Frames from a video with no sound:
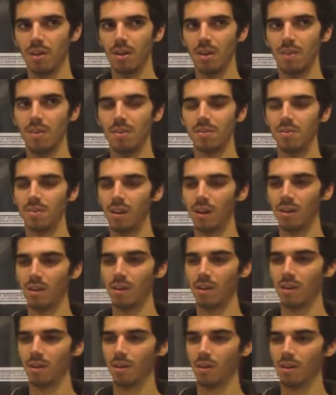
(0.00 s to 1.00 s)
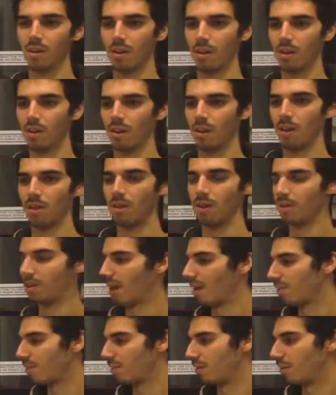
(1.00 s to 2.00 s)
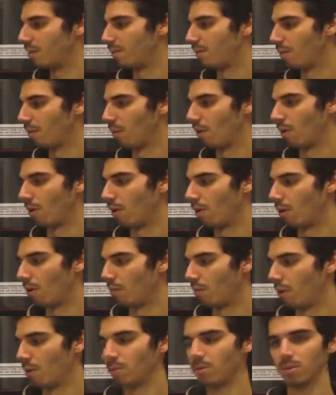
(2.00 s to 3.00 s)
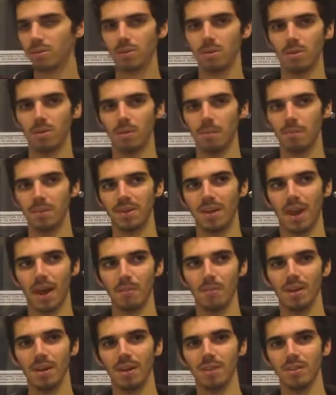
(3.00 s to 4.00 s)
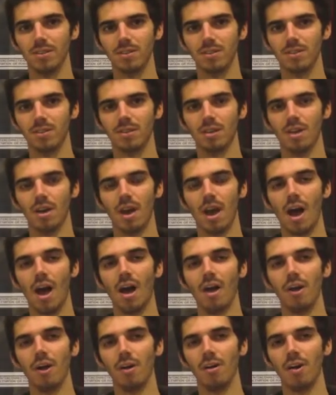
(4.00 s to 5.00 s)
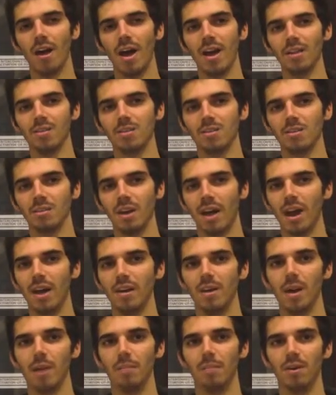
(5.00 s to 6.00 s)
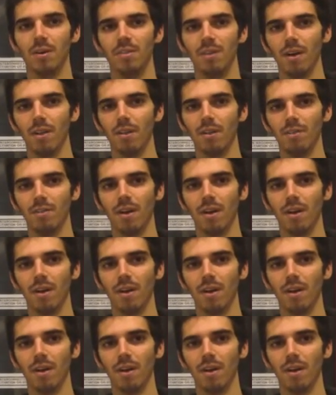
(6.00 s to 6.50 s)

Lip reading: In this study, they tested for hormones, metabolites, IRS, and a number of other